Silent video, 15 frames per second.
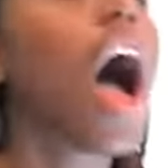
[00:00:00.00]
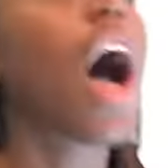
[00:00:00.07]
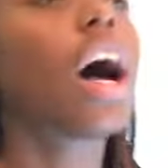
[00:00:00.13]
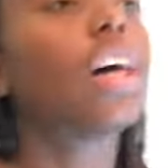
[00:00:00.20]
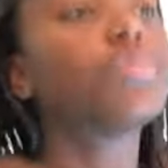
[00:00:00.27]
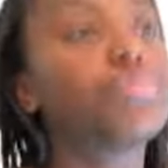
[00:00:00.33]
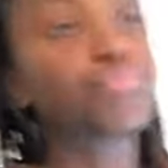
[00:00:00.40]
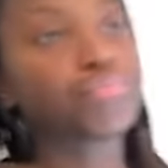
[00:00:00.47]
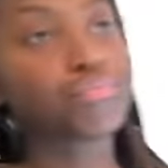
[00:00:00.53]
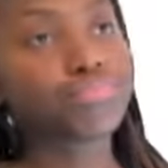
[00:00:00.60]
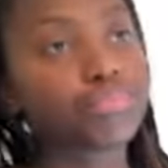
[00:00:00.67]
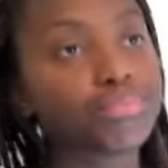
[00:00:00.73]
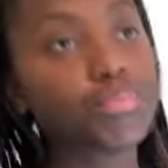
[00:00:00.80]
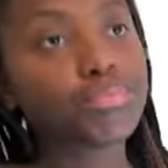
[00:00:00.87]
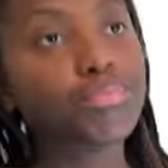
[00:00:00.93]
Like,
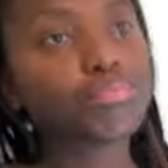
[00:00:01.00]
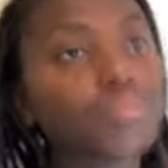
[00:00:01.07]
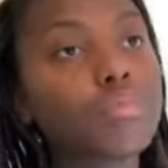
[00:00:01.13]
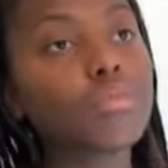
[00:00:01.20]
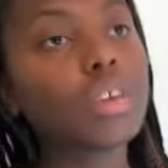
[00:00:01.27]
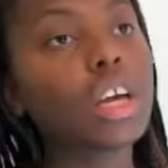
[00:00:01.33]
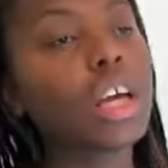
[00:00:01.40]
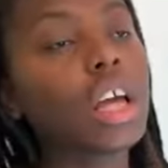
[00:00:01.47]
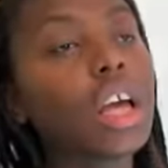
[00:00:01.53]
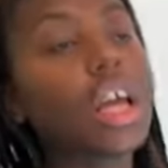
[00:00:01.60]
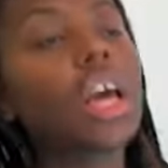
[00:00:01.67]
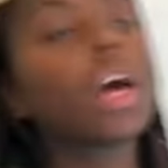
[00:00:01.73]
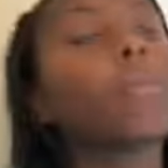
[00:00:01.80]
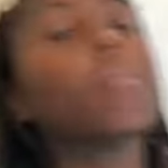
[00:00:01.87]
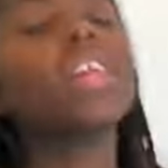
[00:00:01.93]

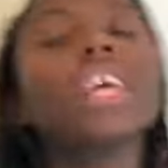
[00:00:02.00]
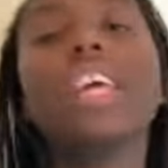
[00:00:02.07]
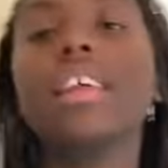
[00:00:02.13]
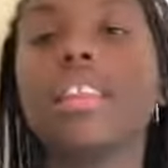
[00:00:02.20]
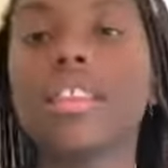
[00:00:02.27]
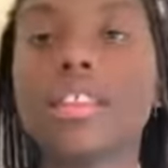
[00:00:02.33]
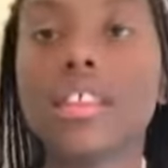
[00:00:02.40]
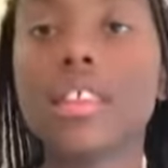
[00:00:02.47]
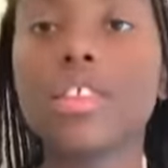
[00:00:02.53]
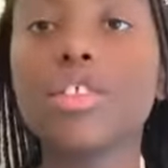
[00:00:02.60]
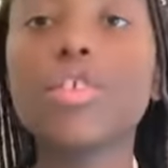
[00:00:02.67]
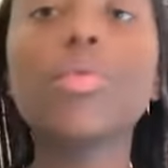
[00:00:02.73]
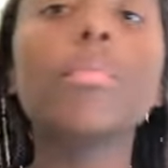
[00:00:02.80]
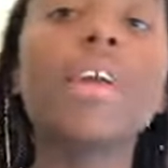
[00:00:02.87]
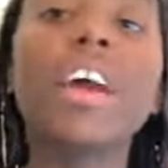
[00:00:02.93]
please,
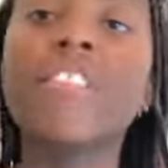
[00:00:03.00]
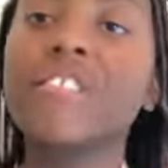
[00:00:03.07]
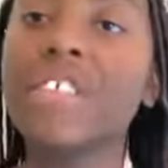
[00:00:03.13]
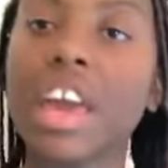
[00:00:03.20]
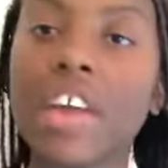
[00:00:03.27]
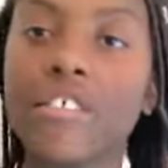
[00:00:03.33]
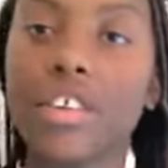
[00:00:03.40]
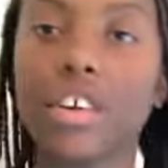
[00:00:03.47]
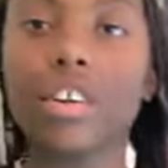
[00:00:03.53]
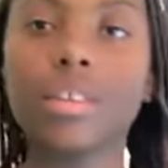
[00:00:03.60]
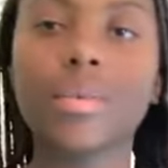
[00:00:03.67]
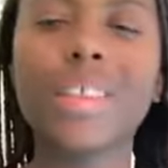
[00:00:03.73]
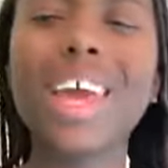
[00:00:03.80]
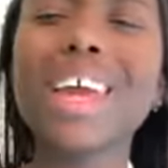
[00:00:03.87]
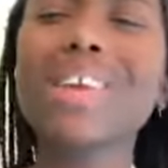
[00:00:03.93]
do me a favor,
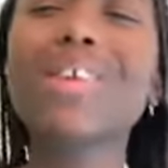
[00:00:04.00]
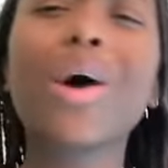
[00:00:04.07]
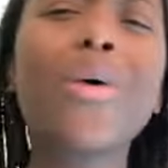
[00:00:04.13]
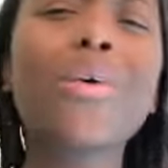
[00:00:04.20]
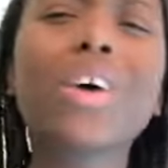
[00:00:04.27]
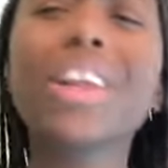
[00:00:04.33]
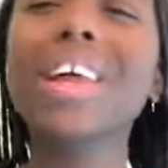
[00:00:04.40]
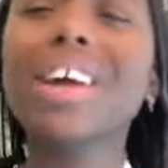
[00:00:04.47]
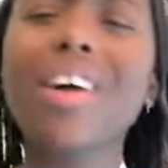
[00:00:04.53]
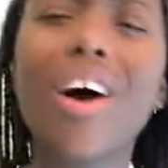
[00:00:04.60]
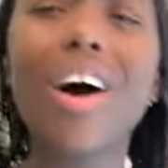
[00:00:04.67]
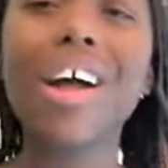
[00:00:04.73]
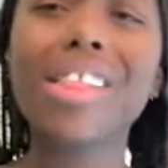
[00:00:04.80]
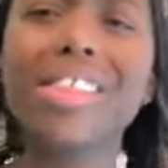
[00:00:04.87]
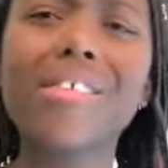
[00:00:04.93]
and don't click
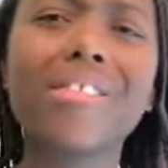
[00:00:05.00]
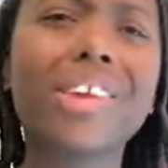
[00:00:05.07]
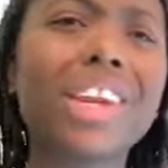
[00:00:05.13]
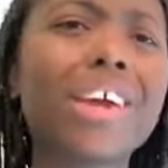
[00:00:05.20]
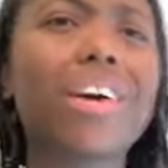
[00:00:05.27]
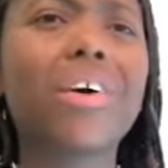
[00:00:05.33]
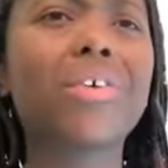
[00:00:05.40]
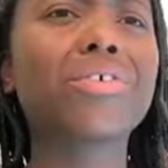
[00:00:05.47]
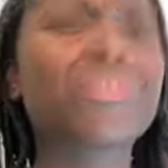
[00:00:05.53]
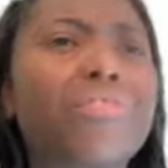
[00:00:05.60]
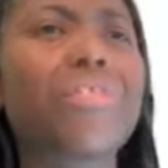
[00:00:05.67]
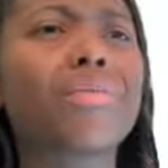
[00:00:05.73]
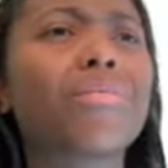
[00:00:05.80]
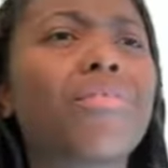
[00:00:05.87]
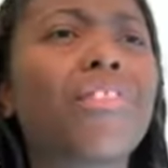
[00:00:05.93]
on the videos
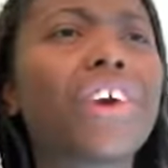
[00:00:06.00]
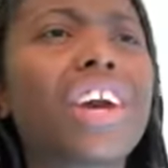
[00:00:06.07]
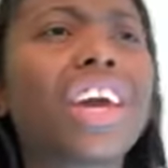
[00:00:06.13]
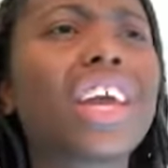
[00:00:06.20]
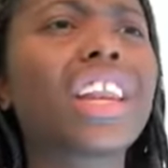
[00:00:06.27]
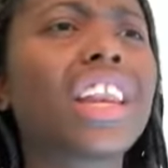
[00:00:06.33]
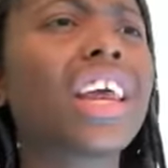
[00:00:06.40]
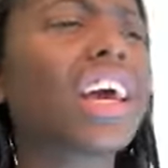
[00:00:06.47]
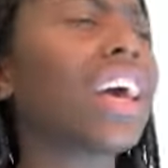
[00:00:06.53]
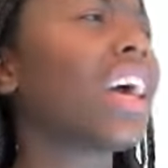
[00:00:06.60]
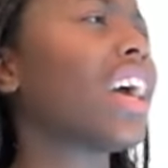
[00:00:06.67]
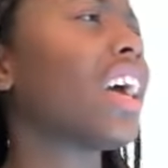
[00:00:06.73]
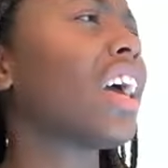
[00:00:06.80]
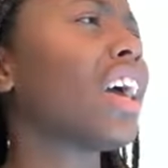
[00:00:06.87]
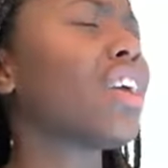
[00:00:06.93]
from freaking
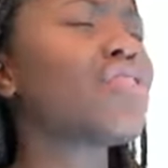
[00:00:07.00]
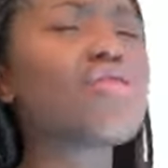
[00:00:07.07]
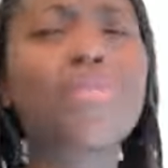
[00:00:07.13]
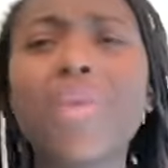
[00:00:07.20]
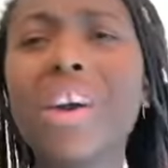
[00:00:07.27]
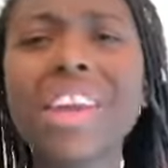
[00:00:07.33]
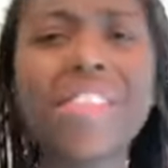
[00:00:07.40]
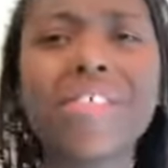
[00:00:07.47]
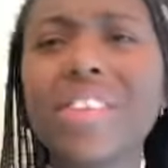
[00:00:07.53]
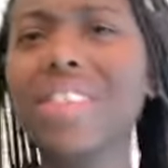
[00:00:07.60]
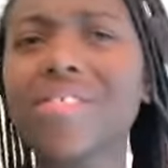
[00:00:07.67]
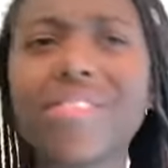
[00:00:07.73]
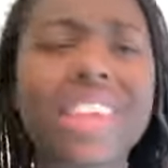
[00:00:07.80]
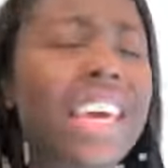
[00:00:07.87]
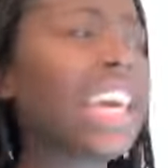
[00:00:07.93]

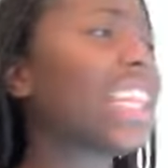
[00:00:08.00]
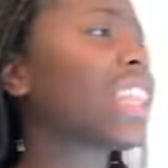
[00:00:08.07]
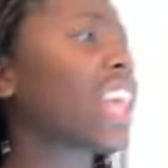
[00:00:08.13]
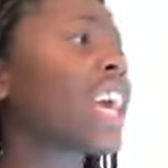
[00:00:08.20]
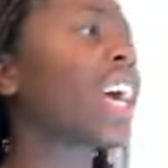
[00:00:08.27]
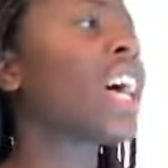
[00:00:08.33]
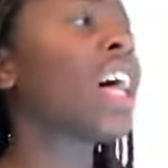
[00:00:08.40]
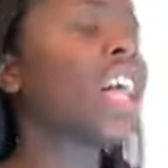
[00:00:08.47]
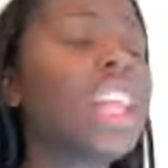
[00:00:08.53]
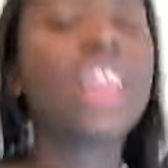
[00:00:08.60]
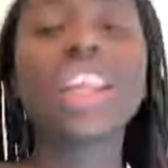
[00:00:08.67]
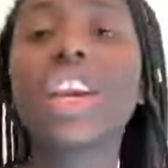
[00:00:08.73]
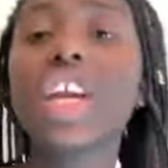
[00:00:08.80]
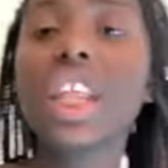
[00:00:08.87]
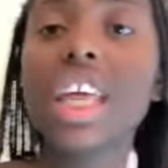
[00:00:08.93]
2015. Like,
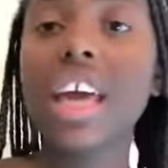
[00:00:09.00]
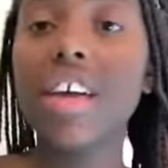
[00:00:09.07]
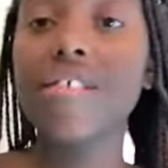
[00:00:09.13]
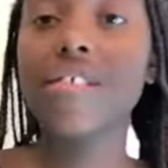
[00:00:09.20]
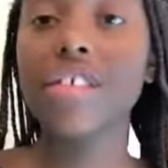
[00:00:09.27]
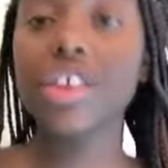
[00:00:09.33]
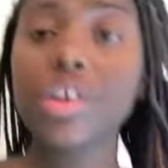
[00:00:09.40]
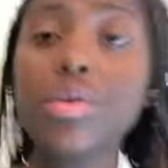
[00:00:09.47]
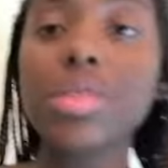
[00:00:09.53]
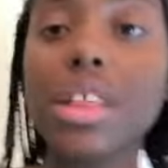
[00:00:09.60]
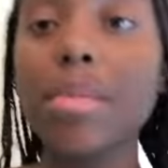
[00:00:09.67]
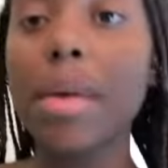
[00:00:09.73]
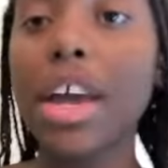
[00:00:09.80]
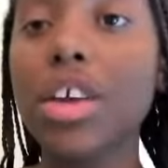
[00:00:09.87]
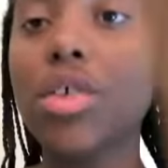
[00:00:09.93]
literally, if you
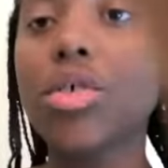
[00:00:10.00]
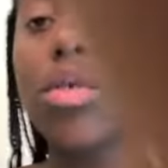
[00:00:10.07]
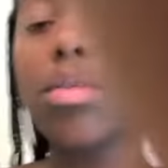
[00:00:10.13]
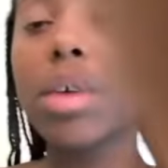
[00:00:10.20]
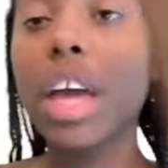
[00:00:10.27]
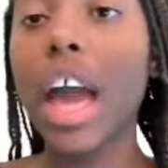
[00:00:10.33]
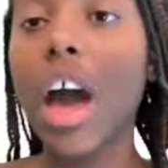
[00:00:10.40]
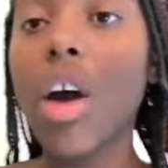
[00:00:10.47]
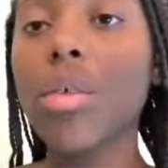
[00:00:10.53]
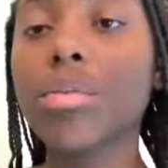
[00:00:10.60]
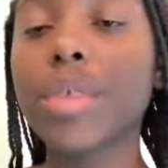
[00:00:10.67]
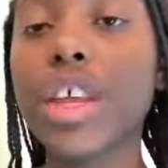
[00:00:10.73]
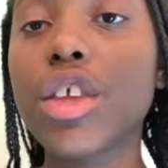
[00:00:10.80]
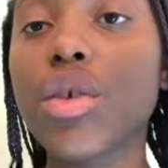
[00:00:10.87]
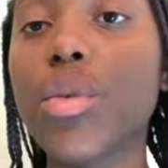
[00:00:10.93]
see my YouTube
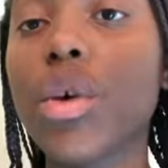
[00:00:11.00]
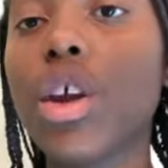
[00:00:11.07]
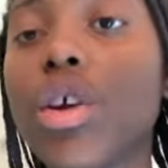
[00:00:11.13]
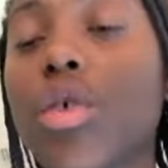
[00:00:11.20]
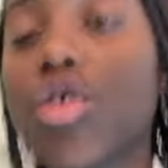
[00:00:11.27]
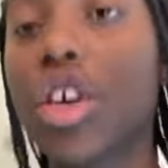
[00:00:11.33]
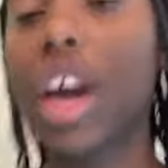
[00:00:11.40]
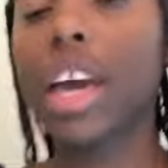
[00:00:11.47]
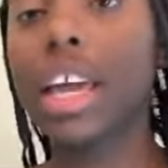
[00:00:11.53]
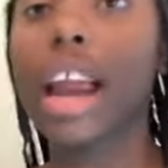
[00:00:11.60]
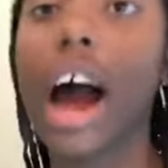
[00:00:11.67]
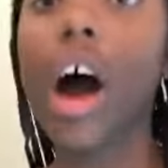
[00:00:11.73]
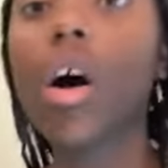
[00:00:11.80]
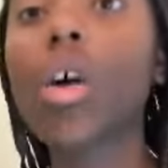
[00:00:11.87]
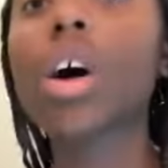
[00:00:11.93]
account and you want to go check it
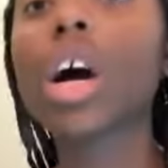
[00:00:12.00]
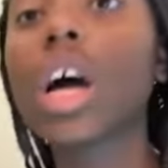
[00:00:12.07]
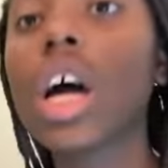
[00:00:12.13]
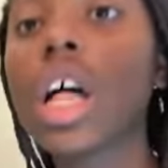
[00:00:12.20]
out,